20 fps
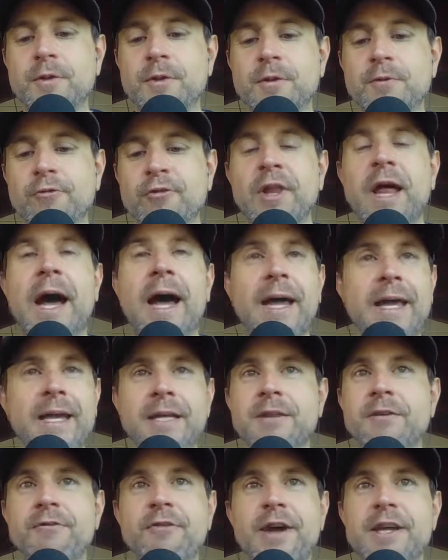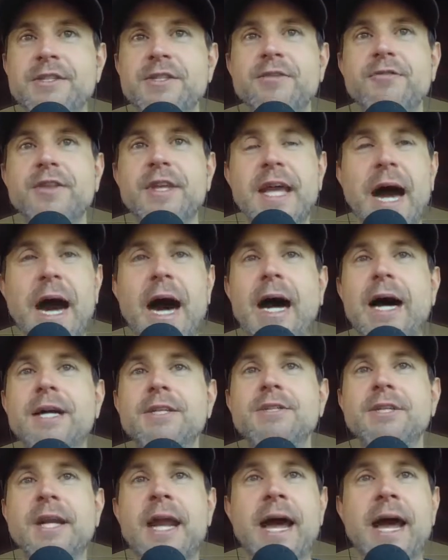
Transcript: Flying in the face of the odds and